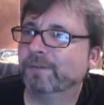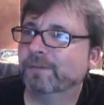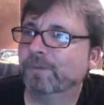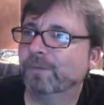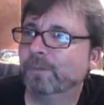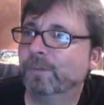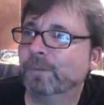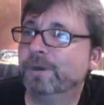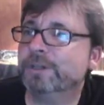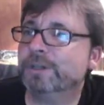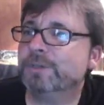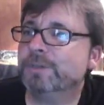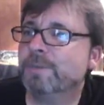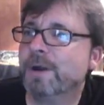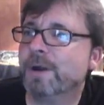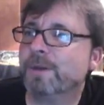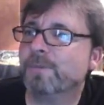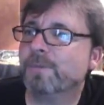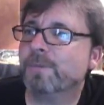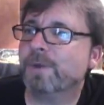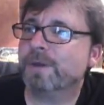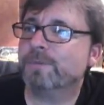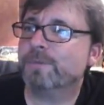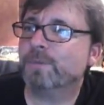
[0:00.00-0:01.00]
Wish my
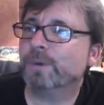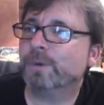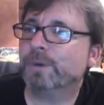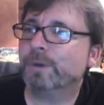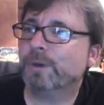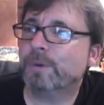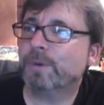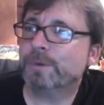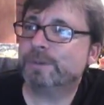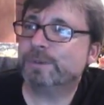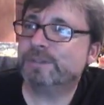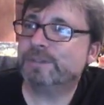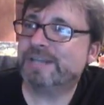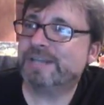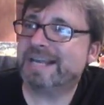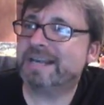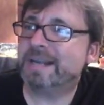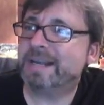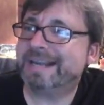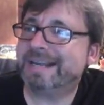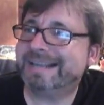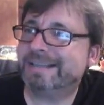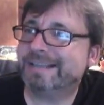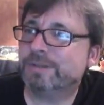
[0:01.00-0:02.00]
wife would go to San
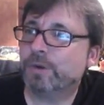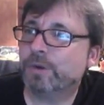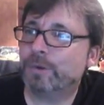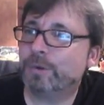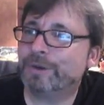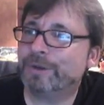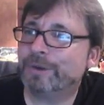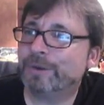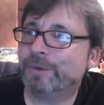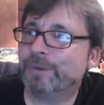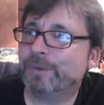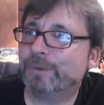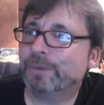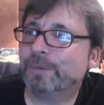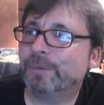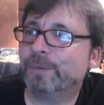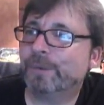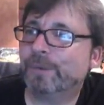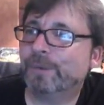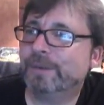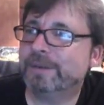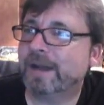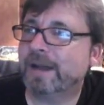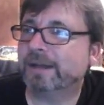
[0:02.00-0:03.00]
Antonio,
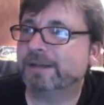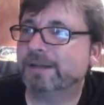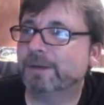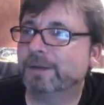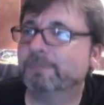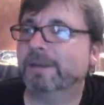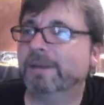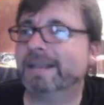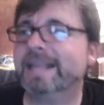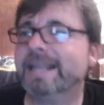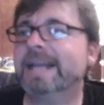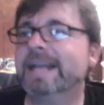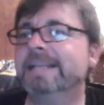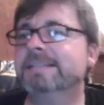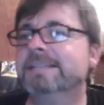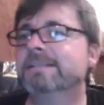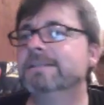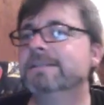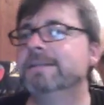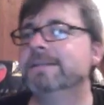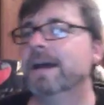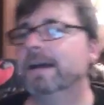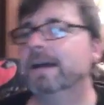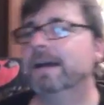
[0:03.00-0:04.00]
not come. That's
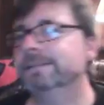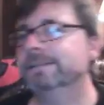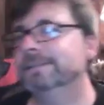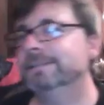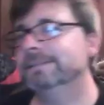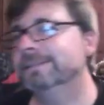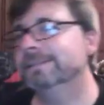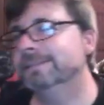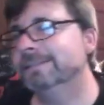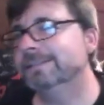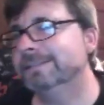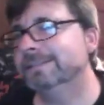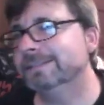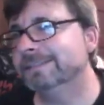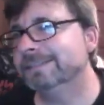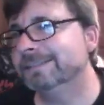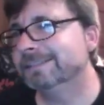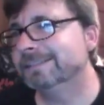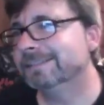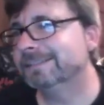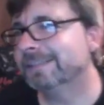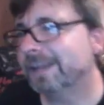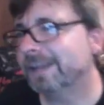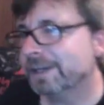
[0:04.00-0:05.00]
not
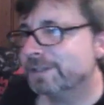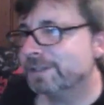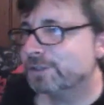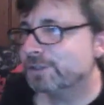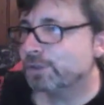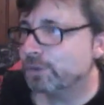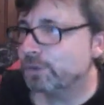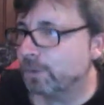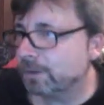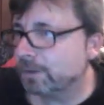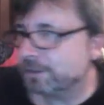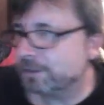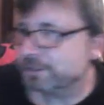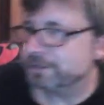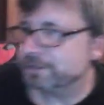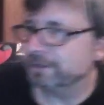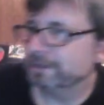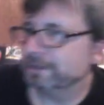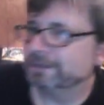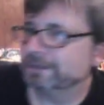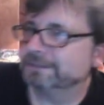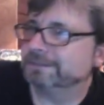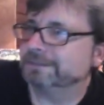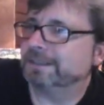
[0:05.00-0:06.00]
nice,
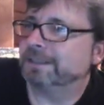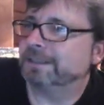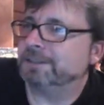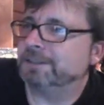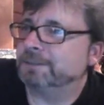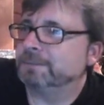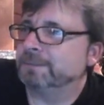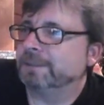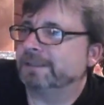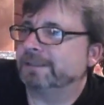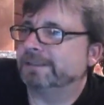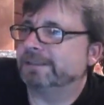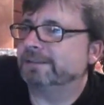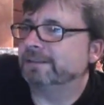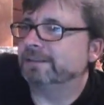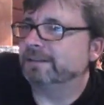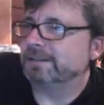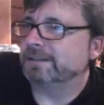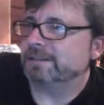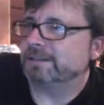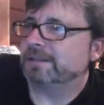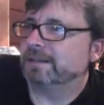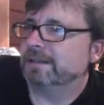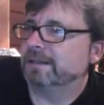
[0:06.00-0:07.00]
Yorkshire. Oh my
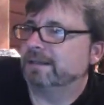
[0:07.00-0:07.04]
goodness.